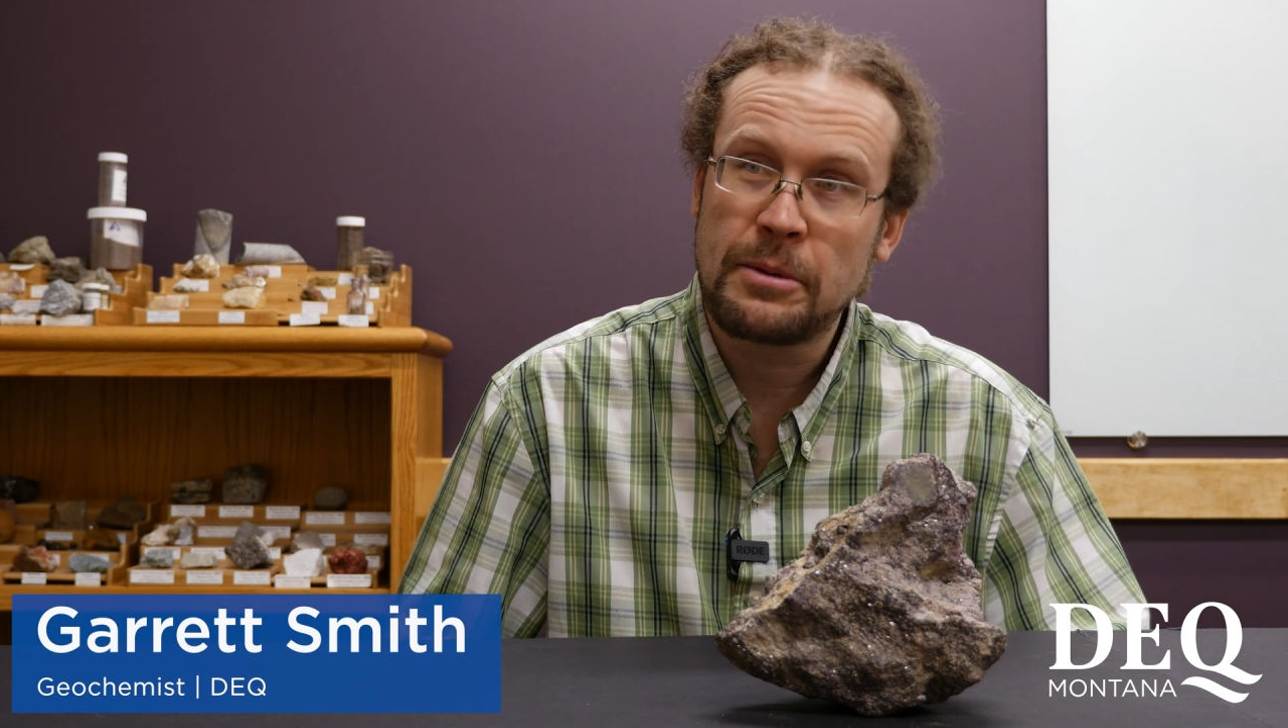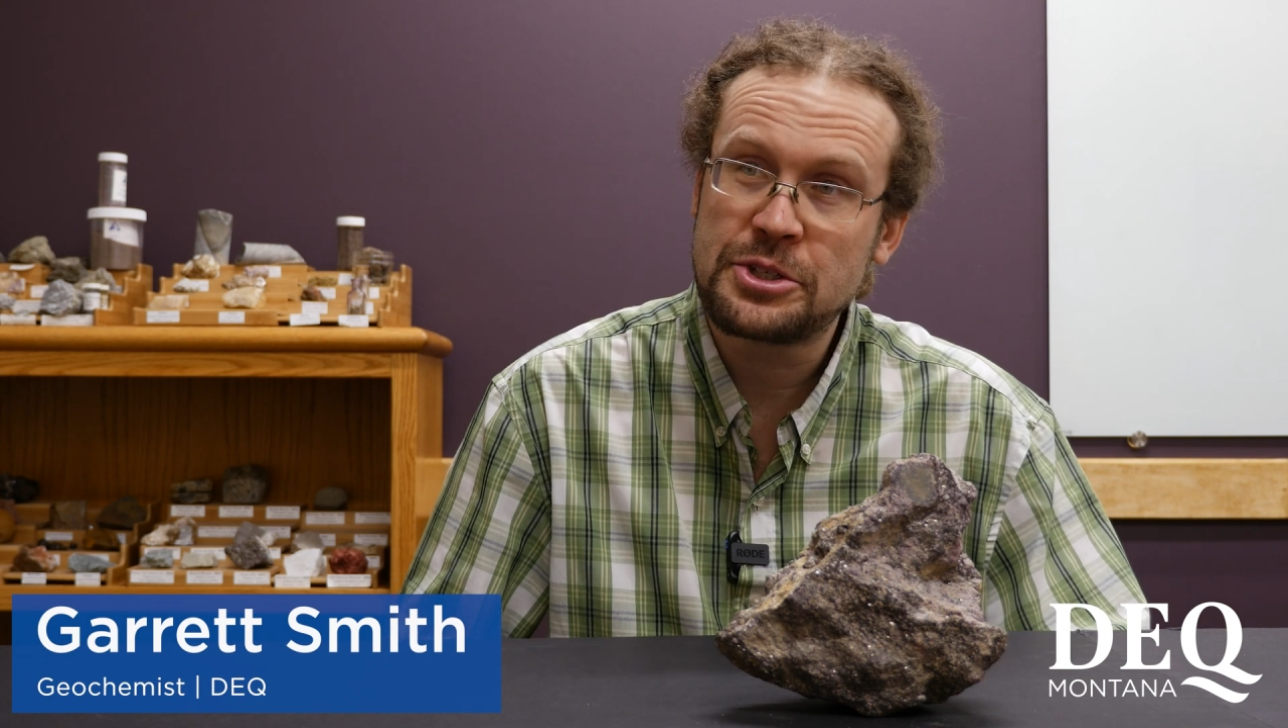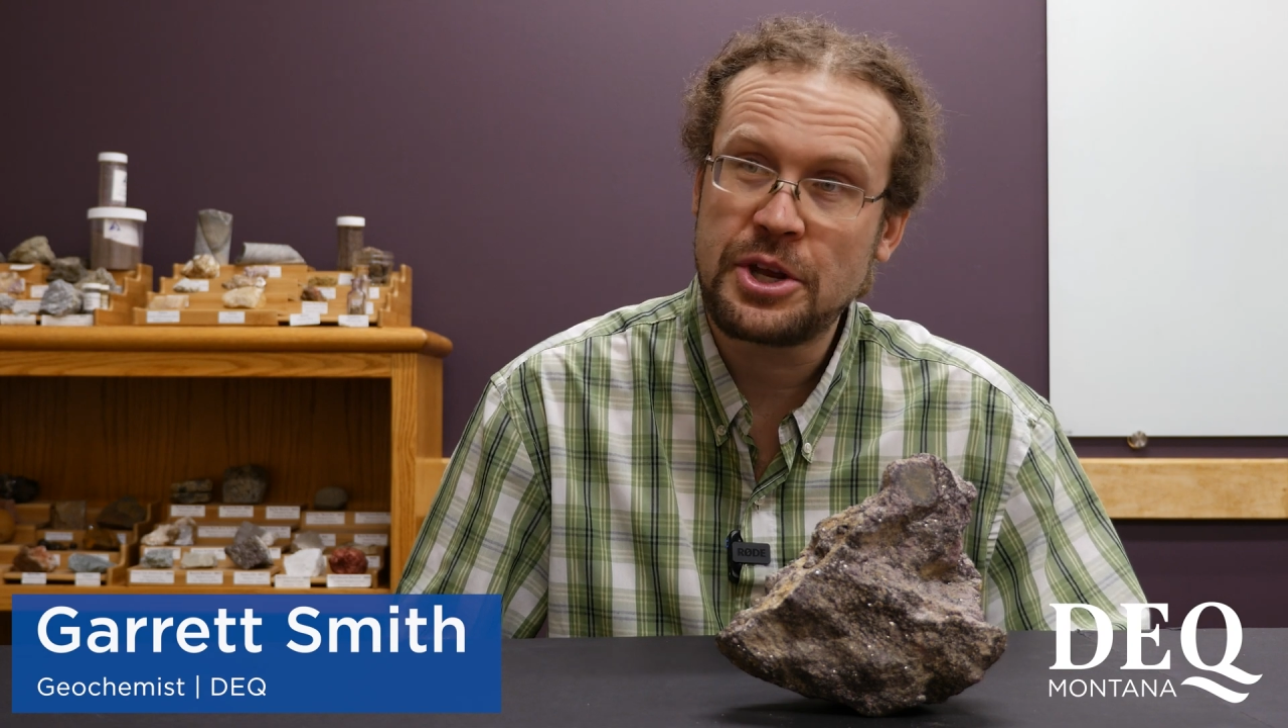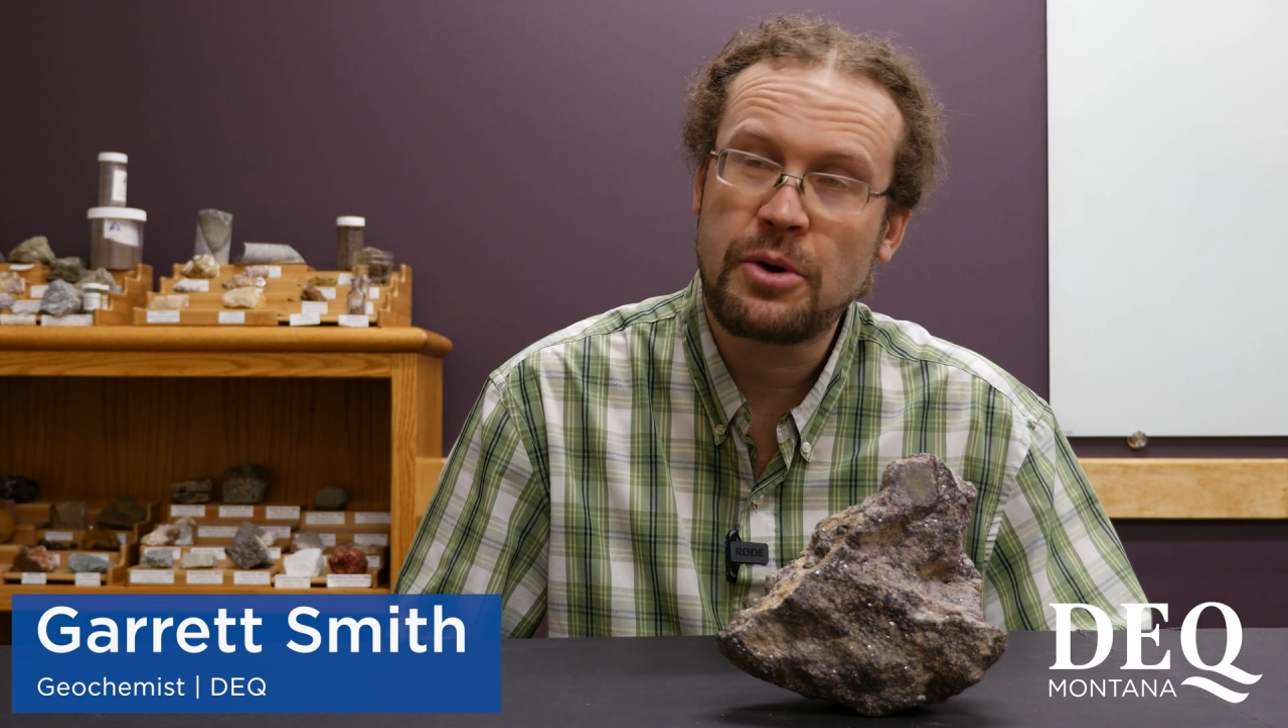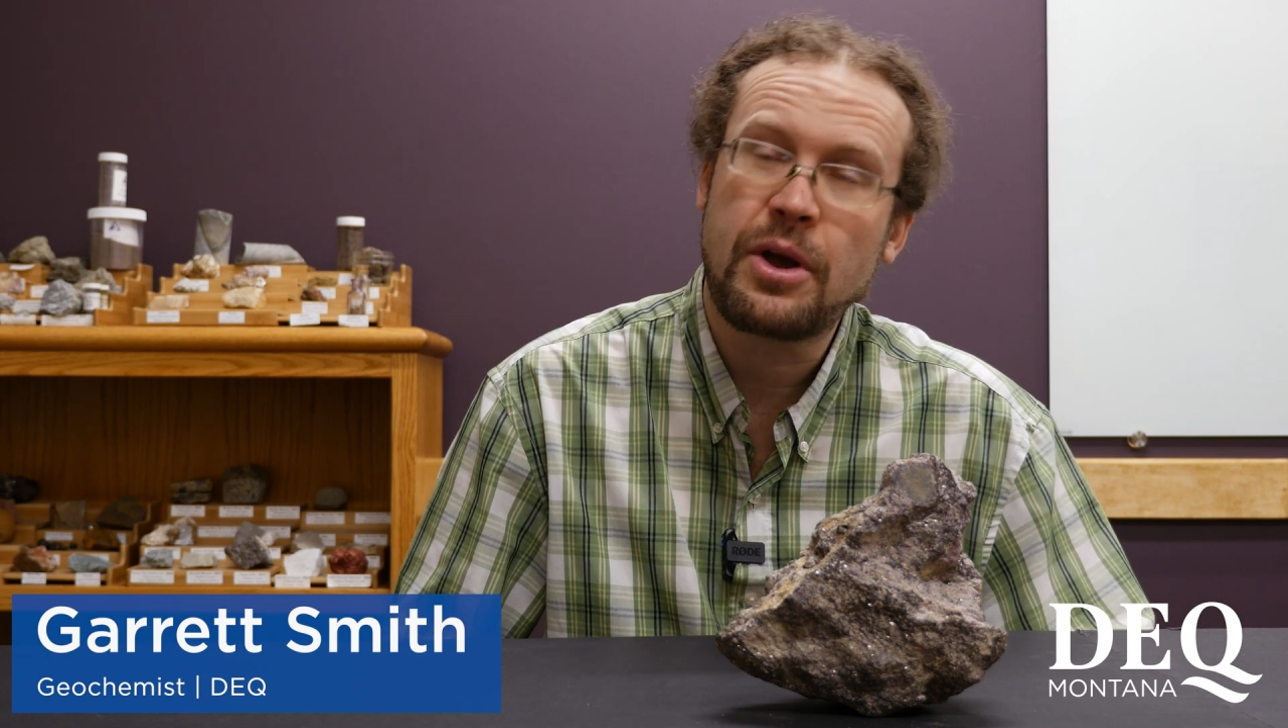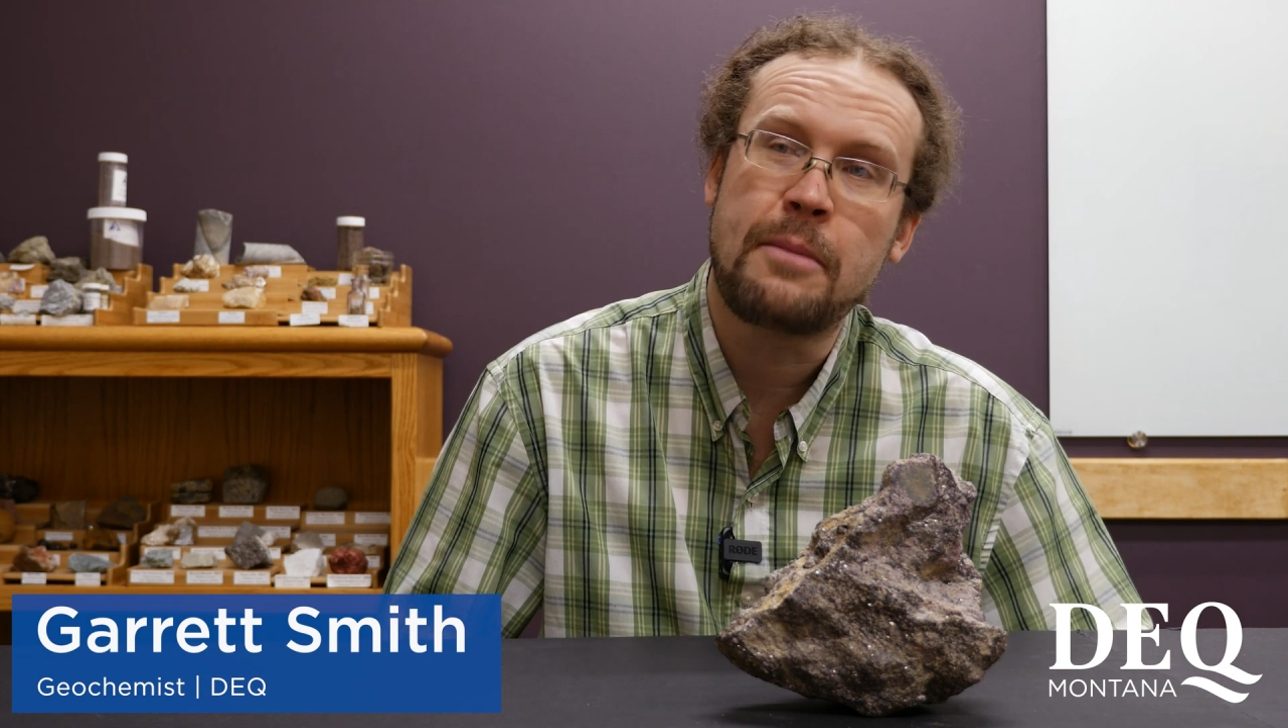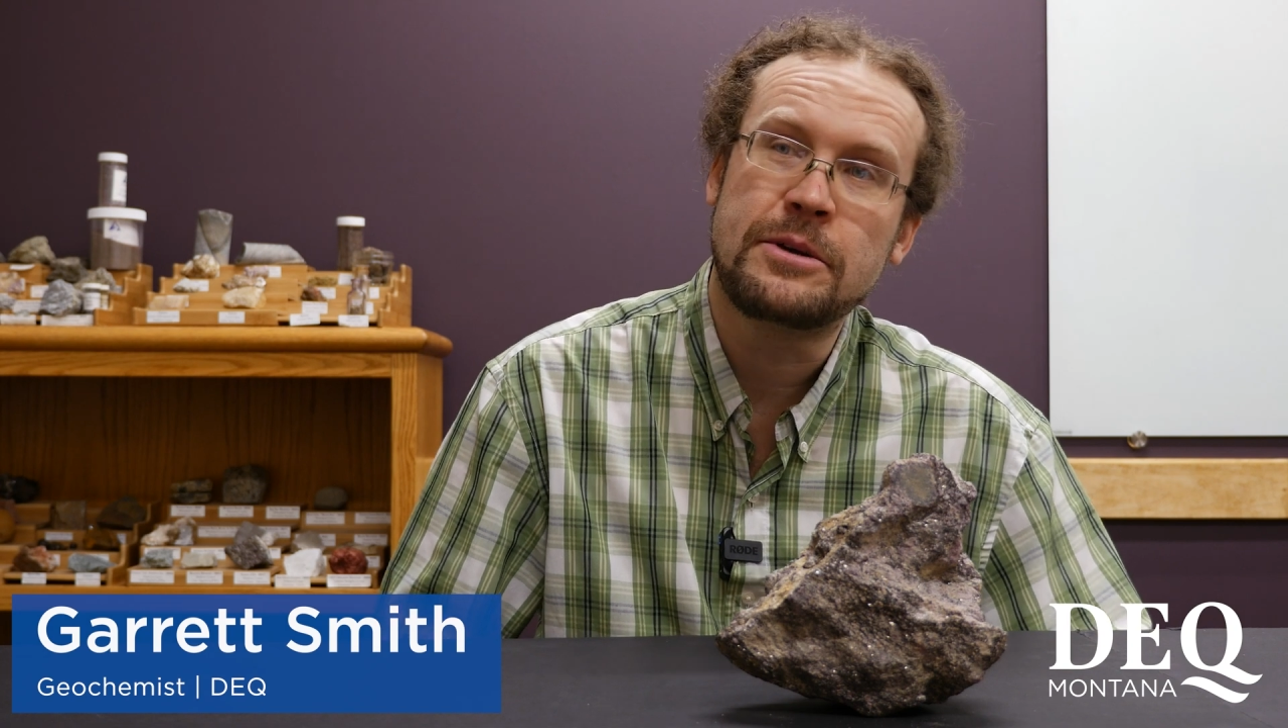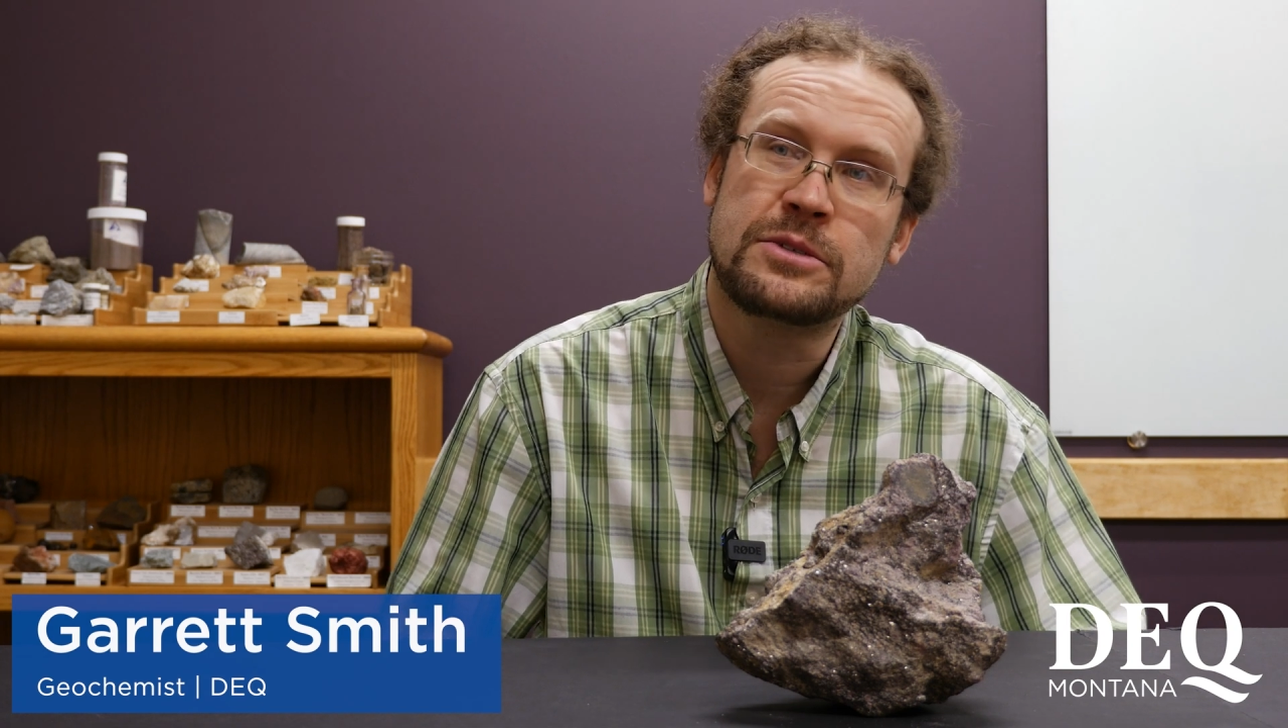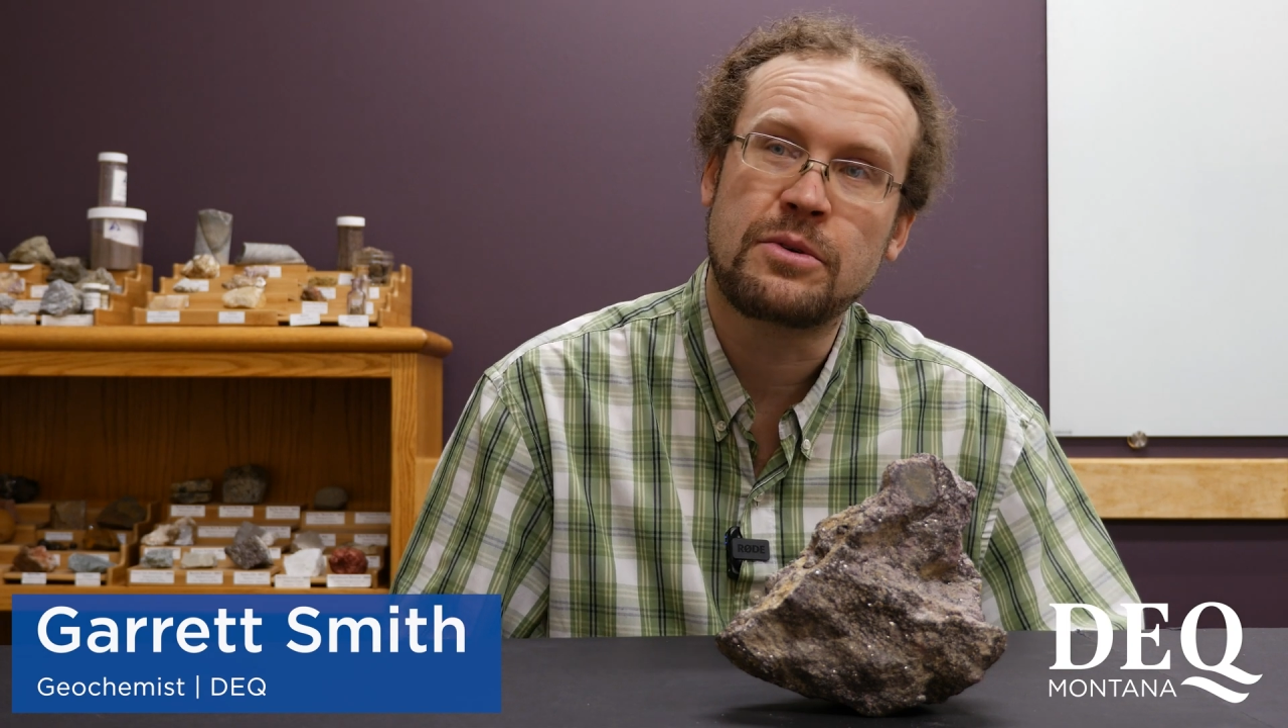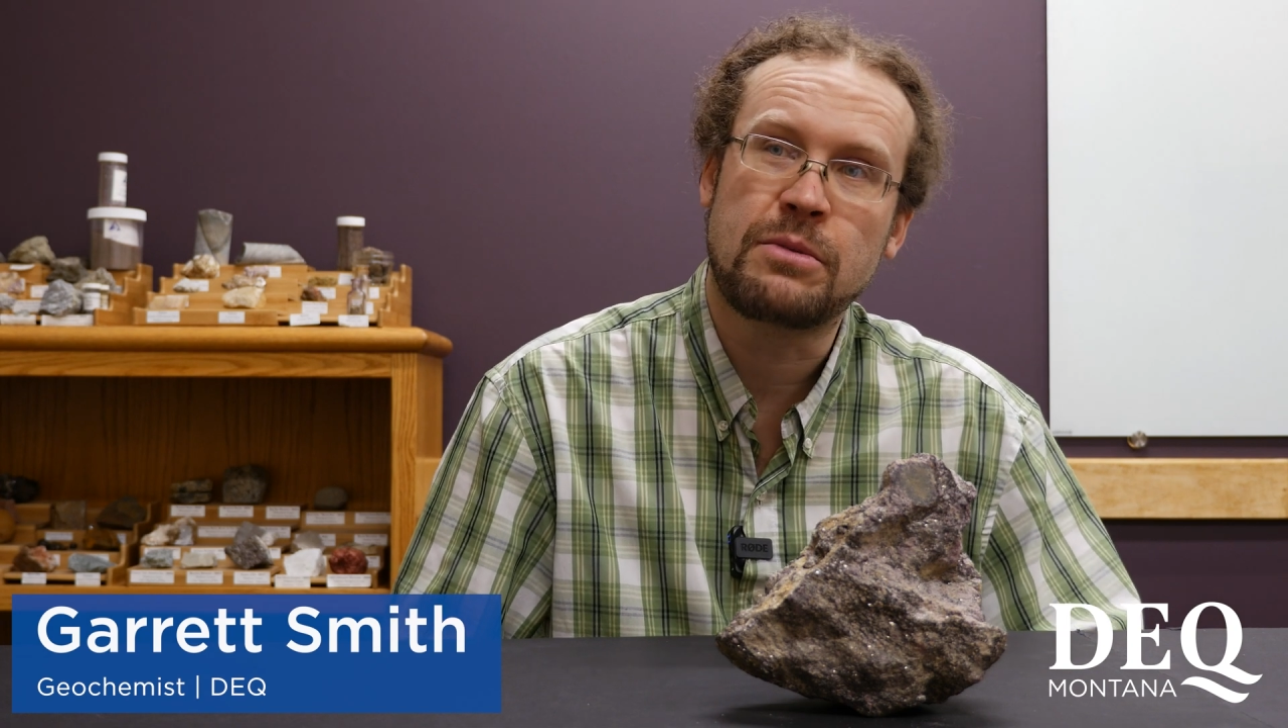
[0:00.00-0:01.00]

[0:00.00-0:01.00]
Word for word: geochemist with